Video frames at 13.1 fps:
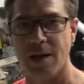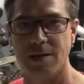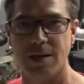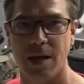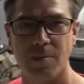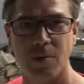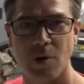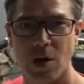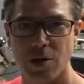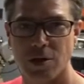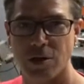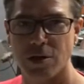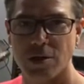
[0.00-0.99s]
same
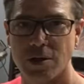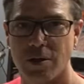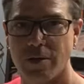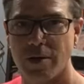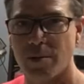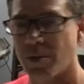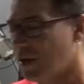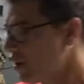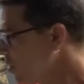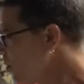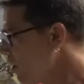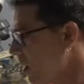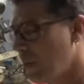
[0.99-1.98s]
crusher series over here, but these are
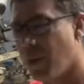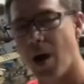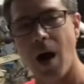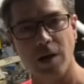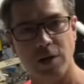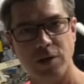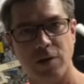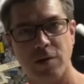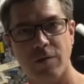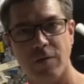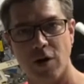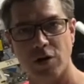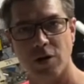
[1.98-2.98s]
going to be a polished
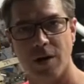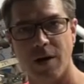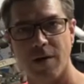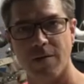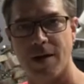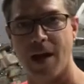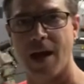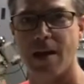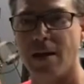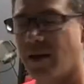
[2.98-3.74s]
version of that.